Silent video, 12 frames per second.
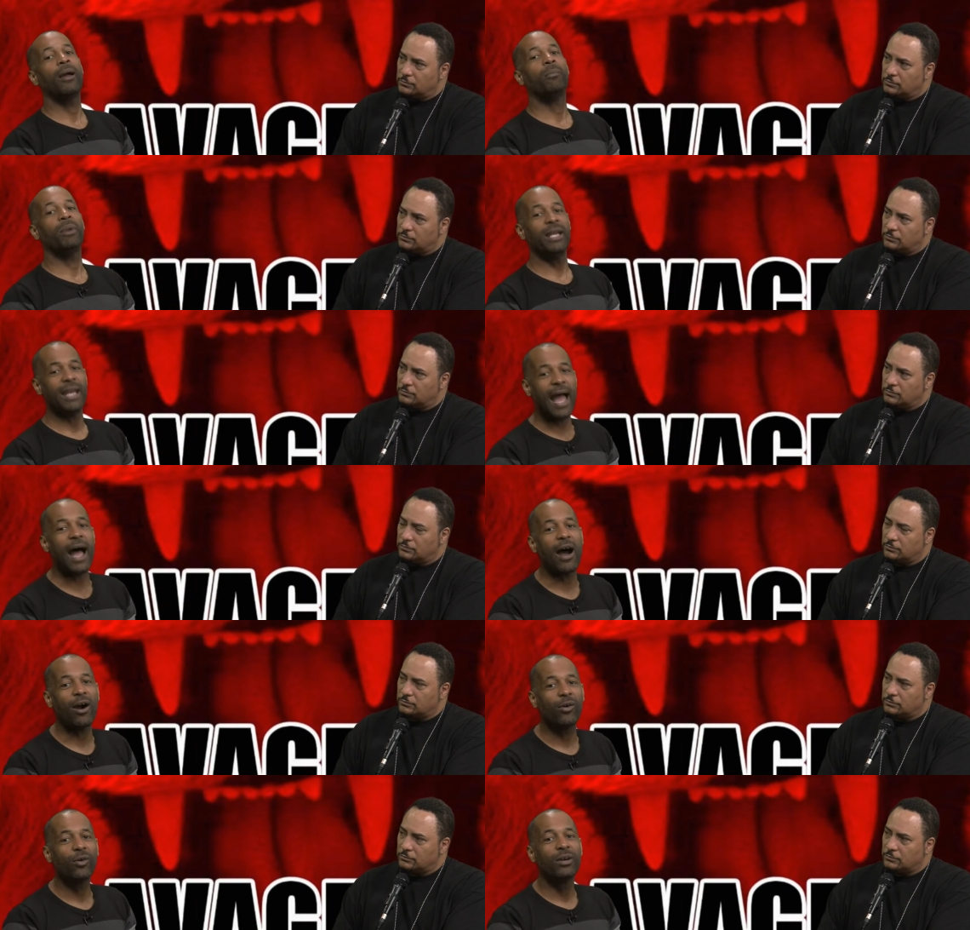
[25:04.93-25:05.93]
Speaker 1: But
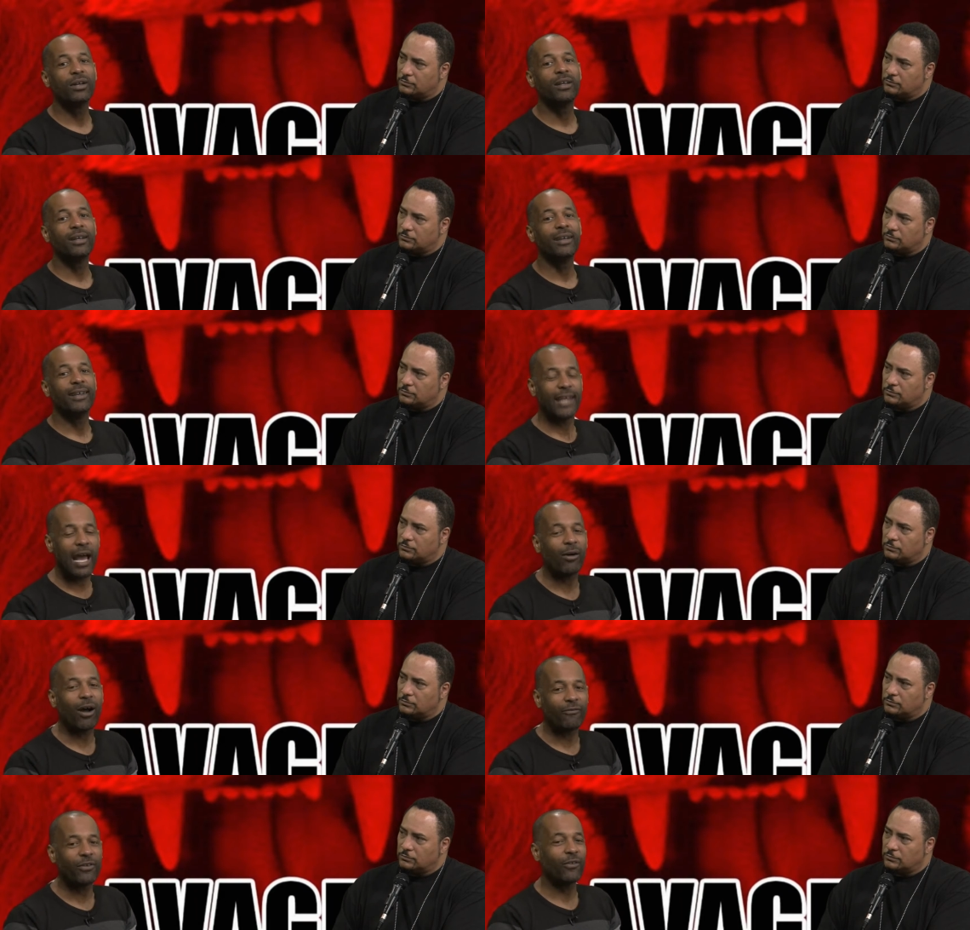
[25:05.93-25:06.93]
now, now
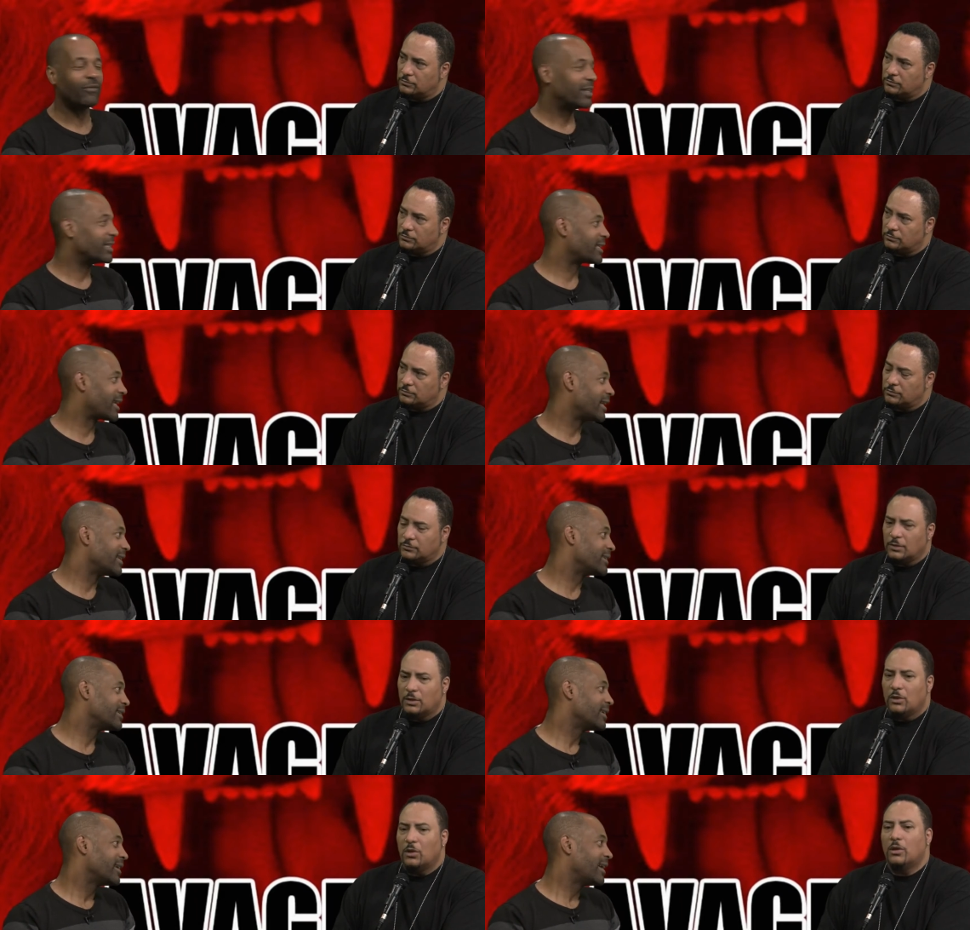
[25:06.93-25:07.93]
I feel
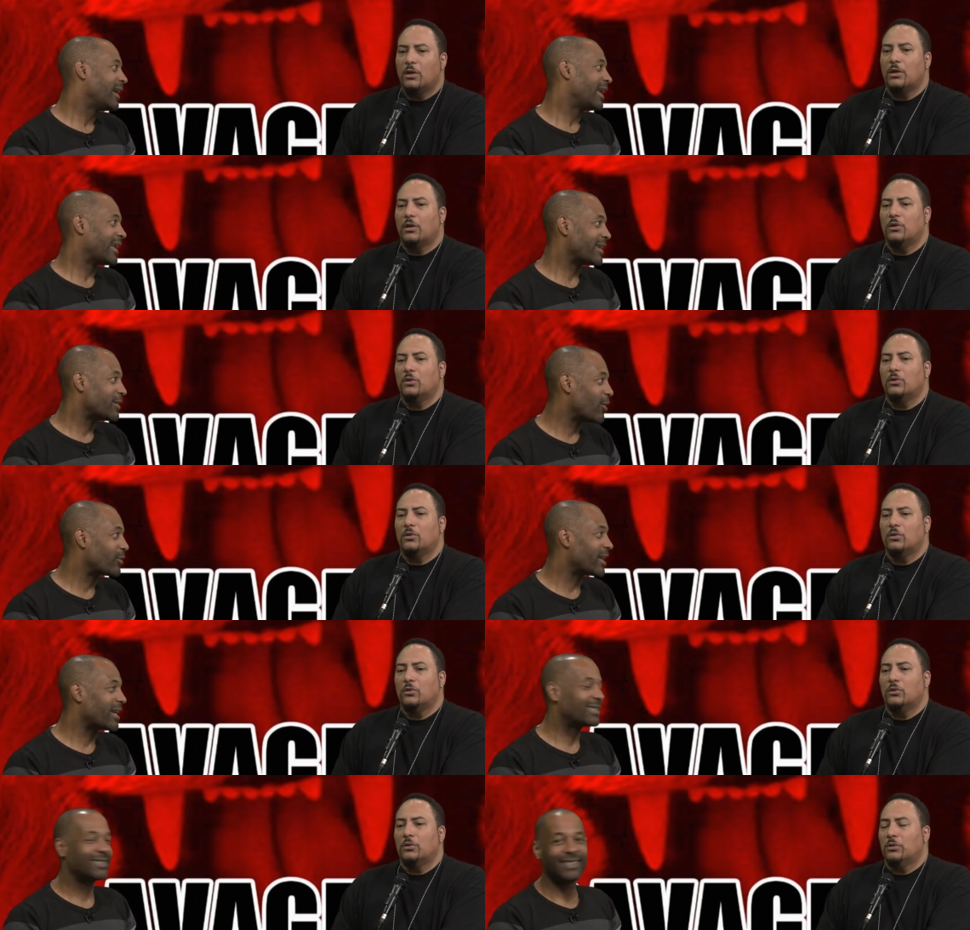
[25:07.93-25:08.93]
vindicated. And I know
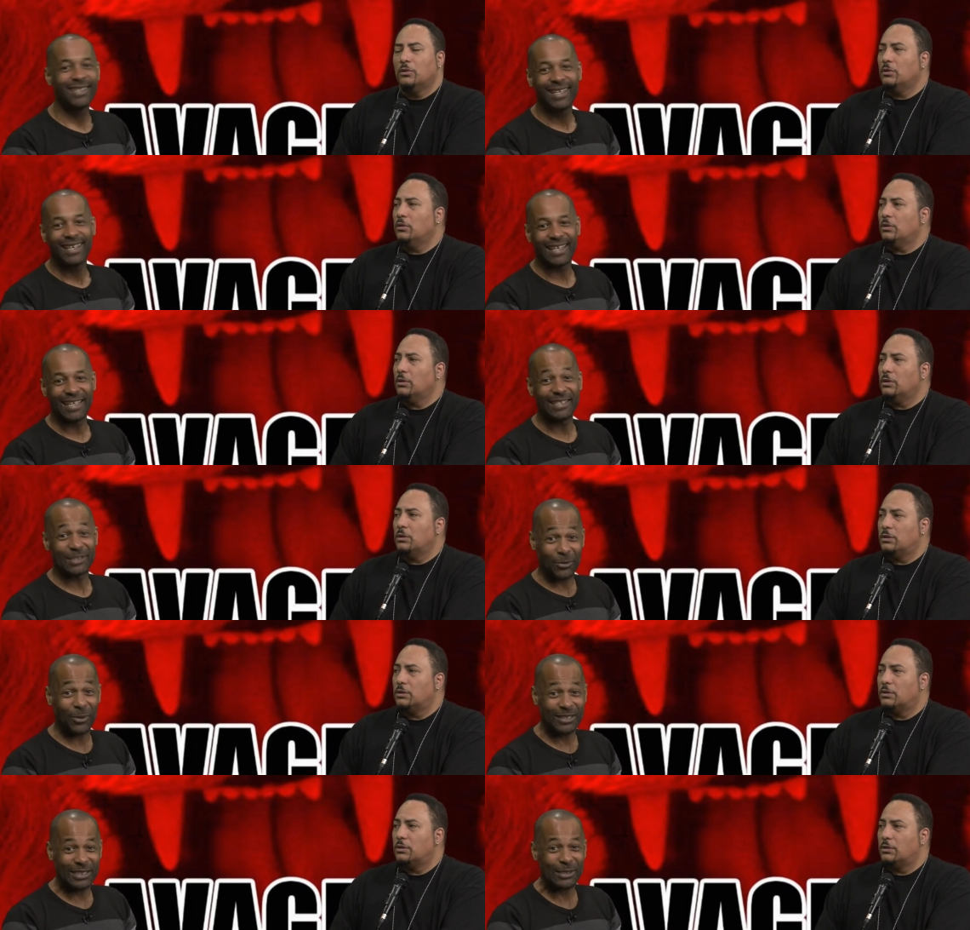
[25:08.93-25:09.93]
that in
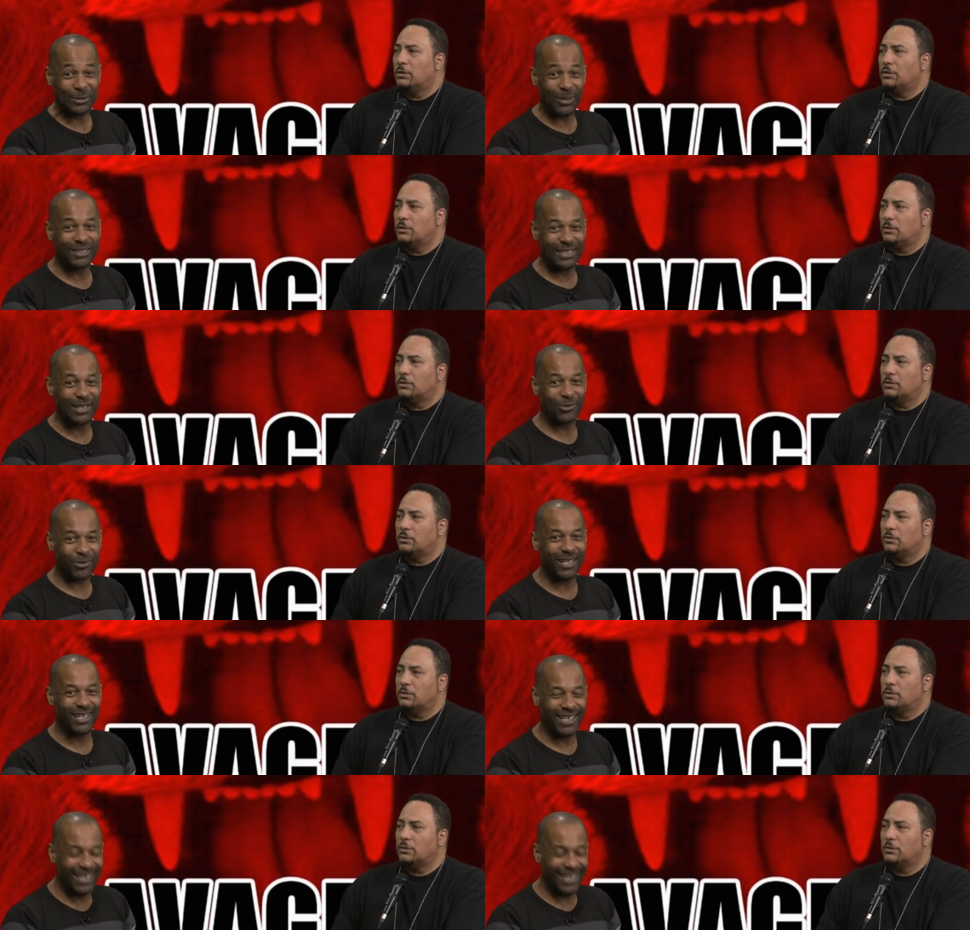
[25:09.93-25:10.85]
2023